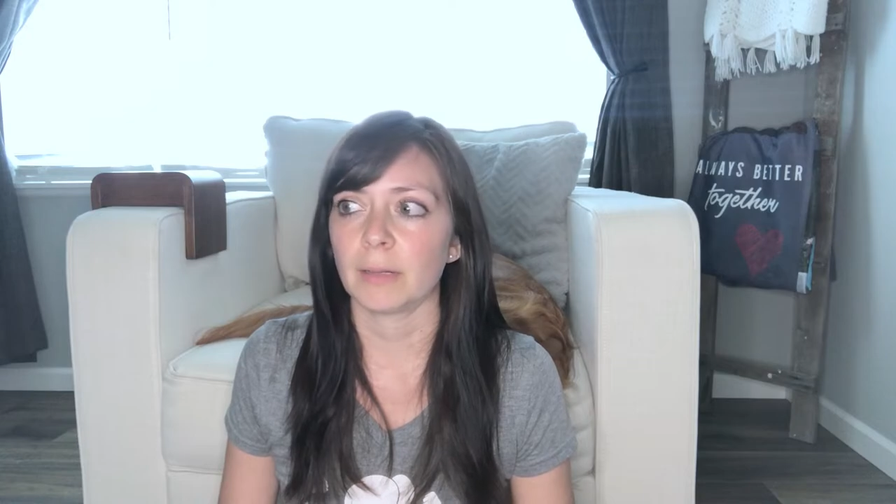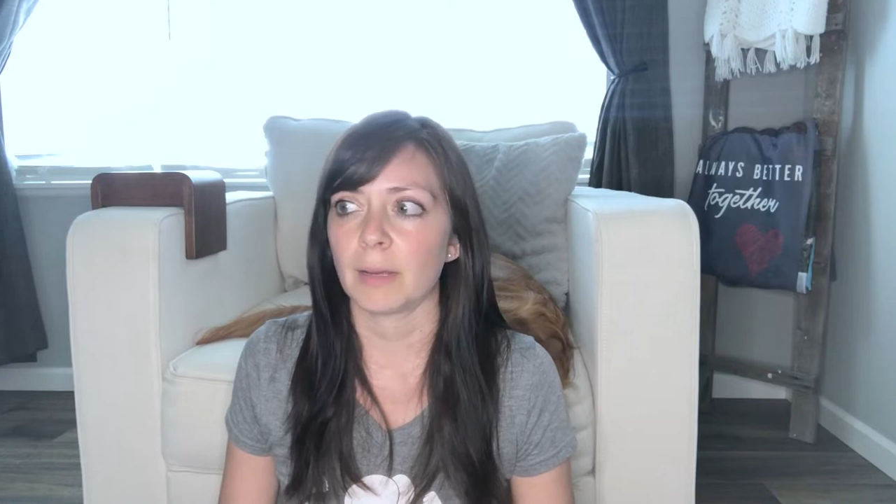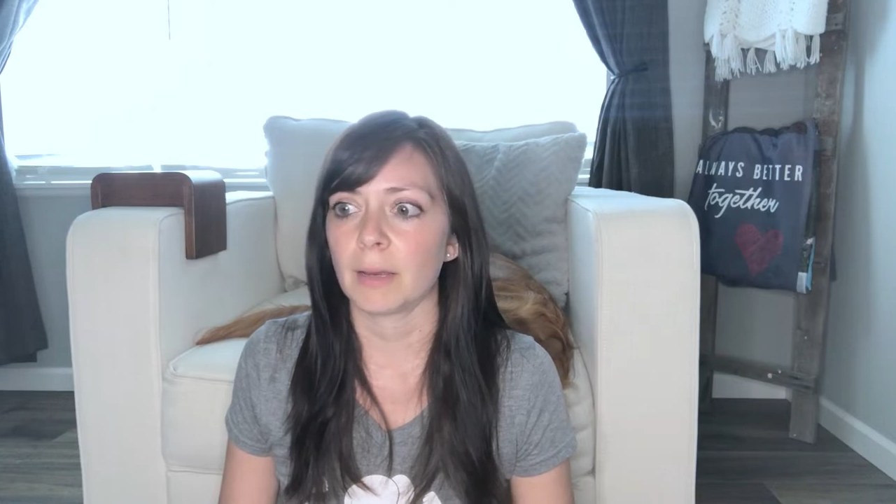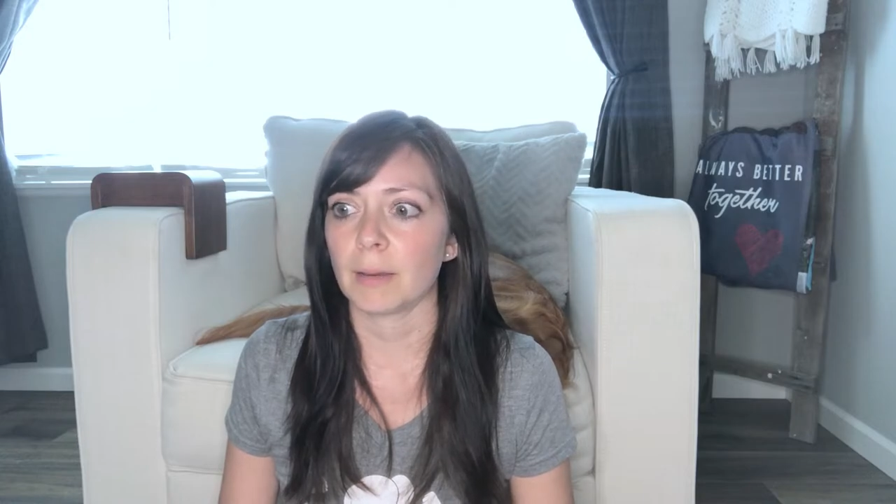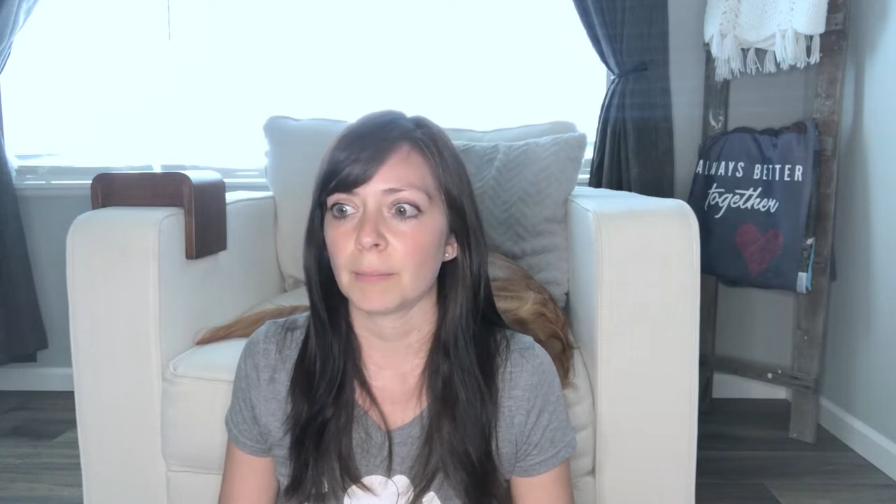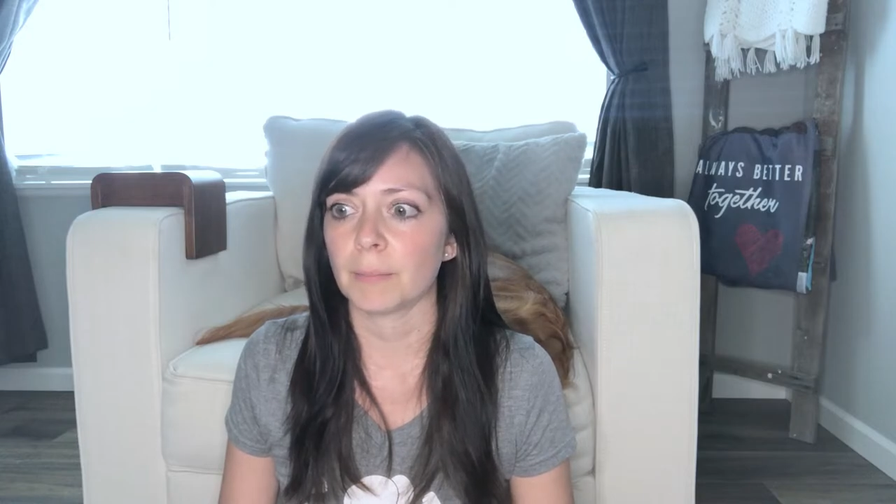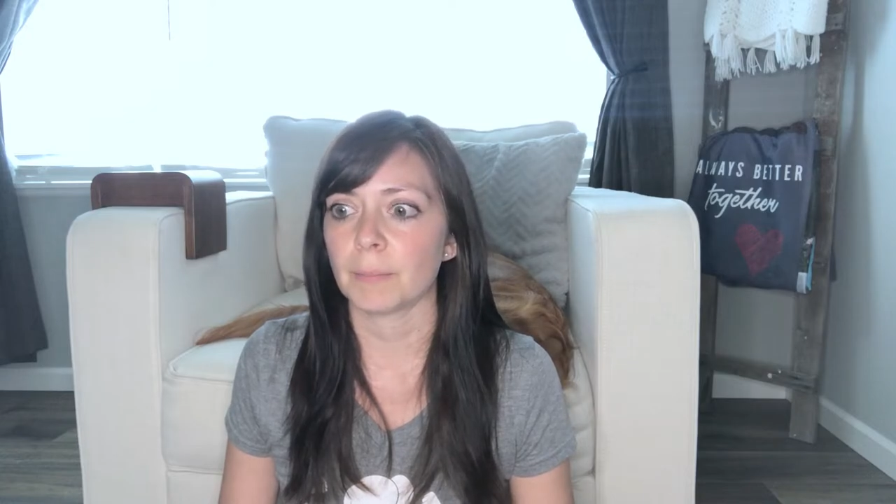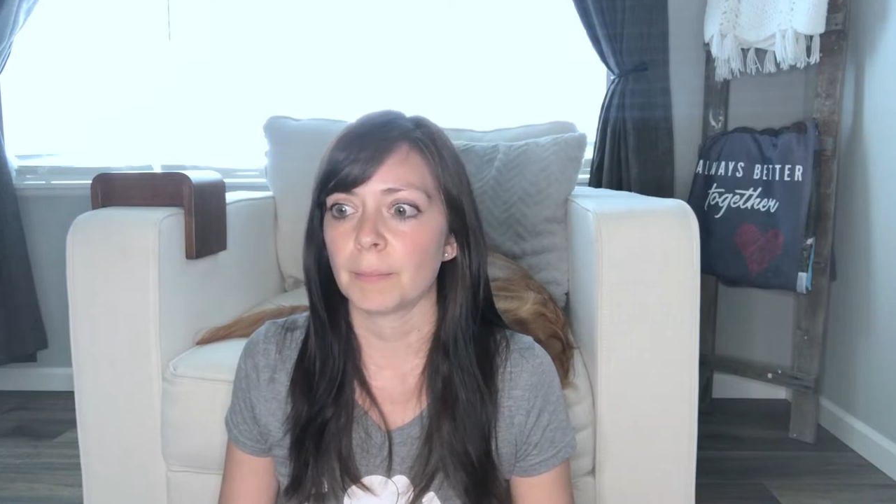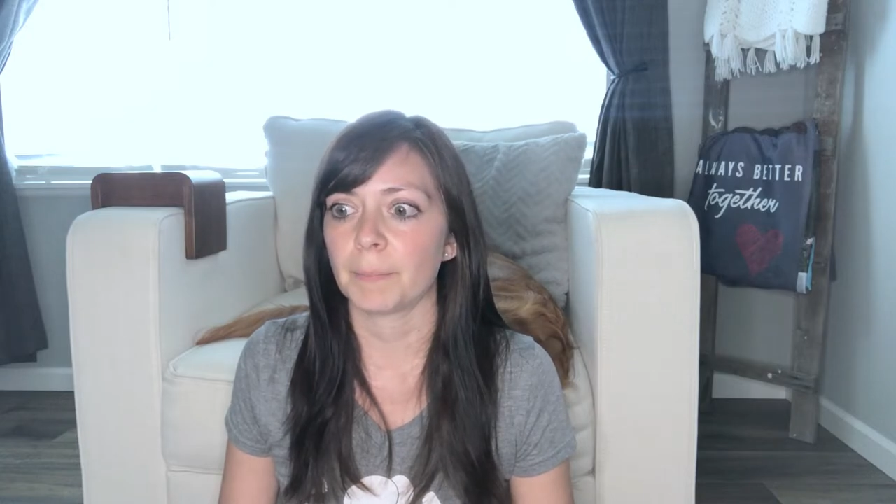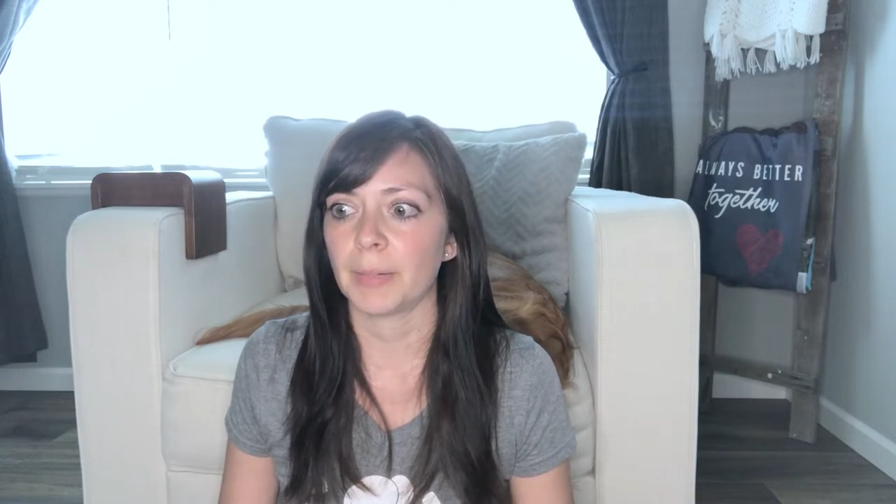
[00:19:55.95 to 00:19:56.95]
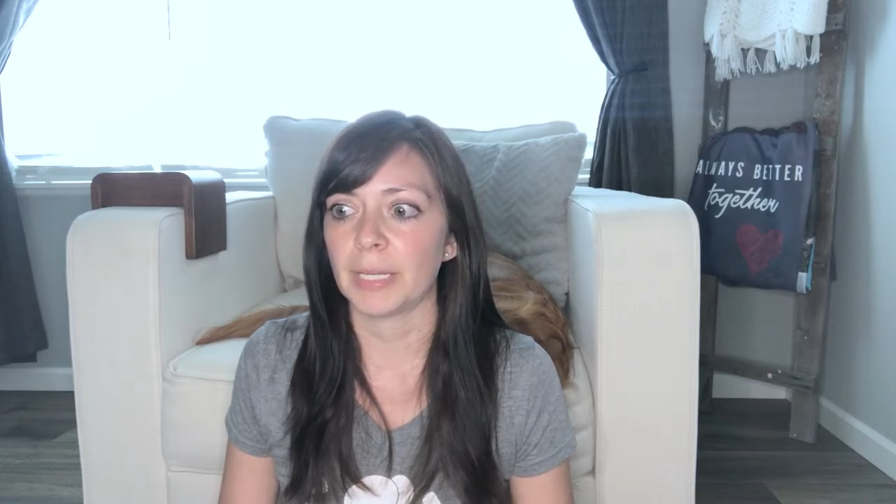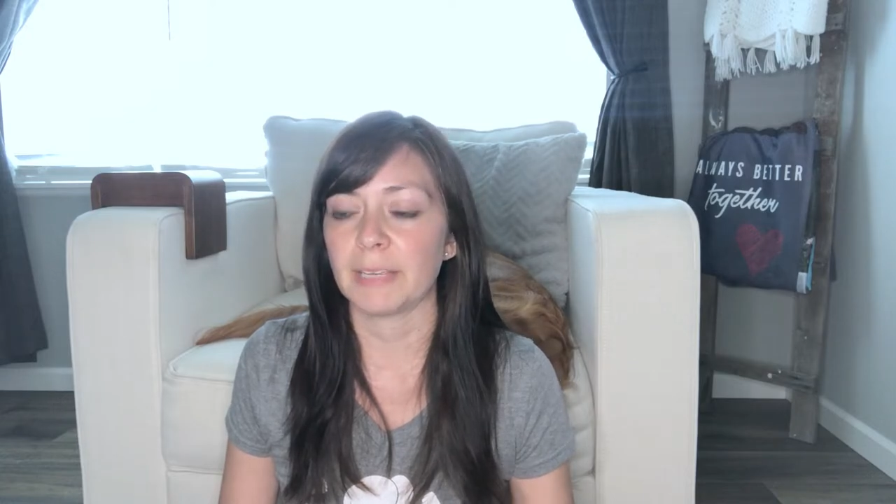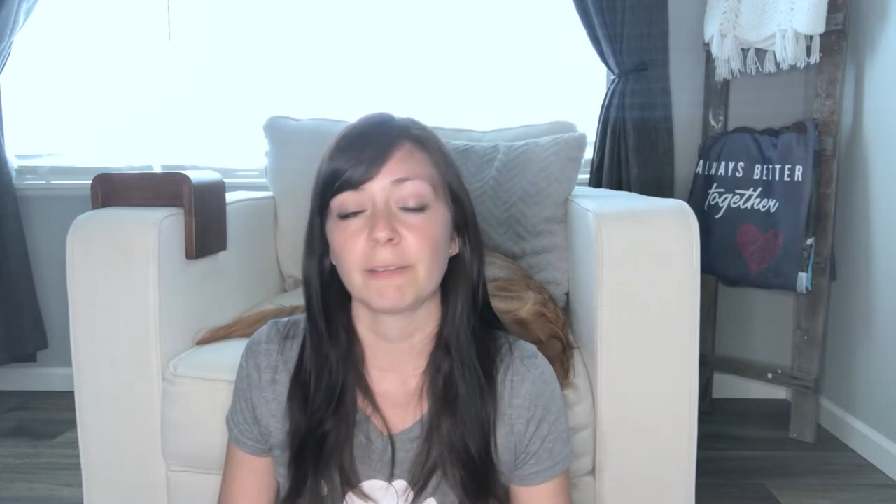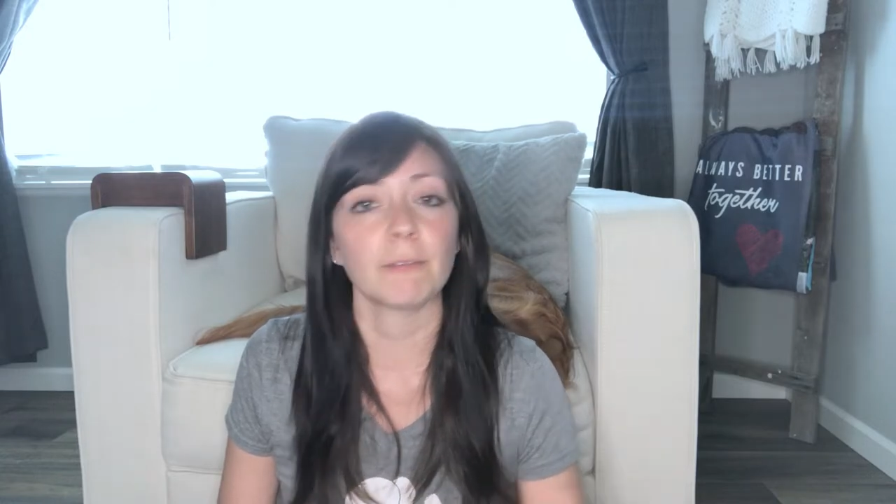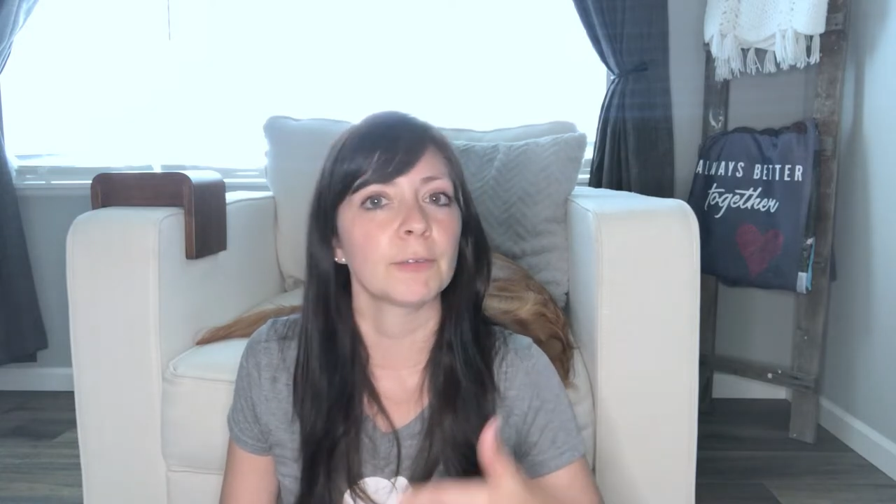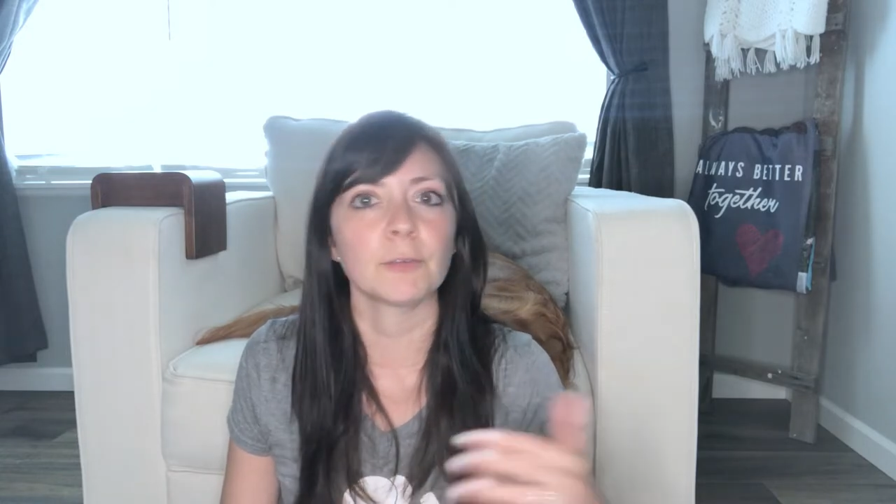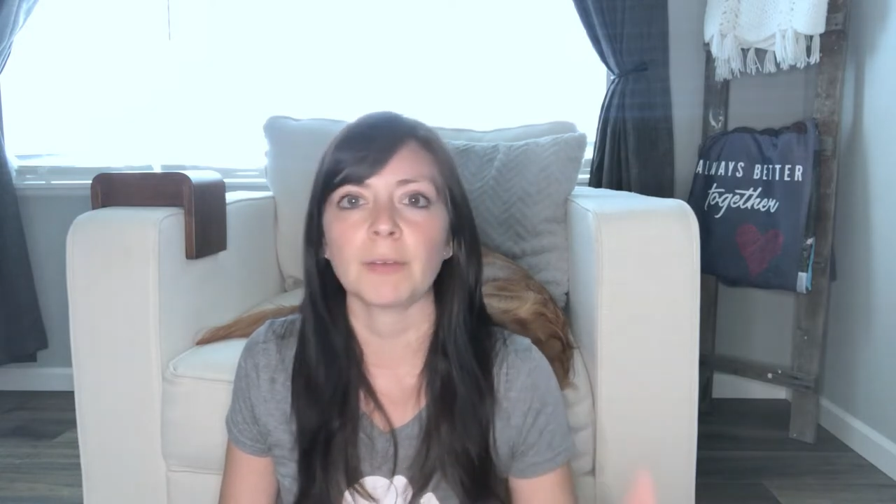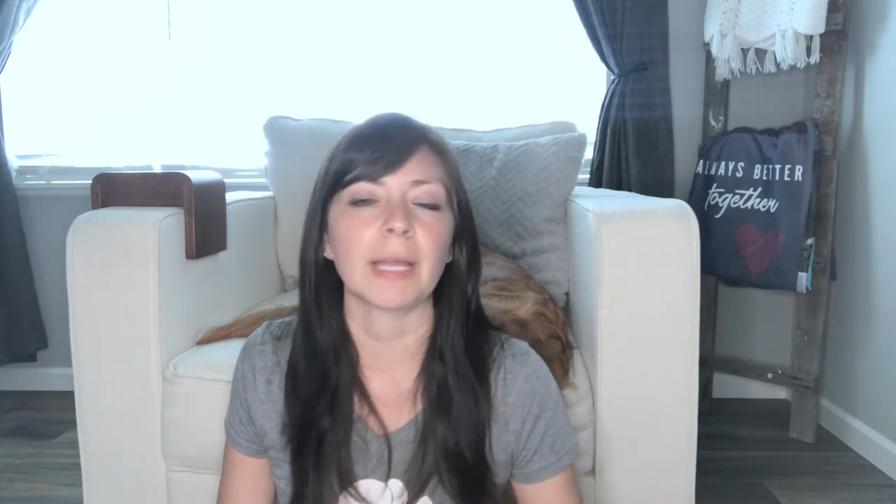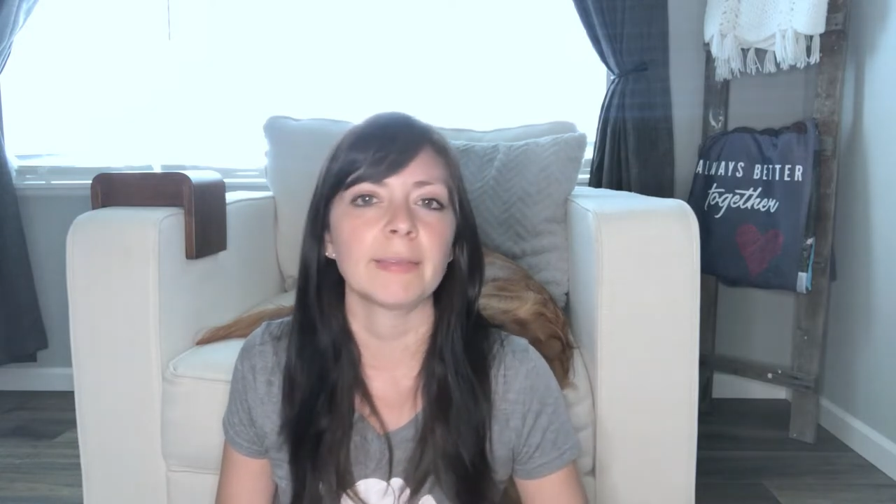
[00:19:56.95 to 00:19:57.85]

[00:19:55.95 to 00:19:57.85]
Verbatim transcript: Um, but if I feel fine,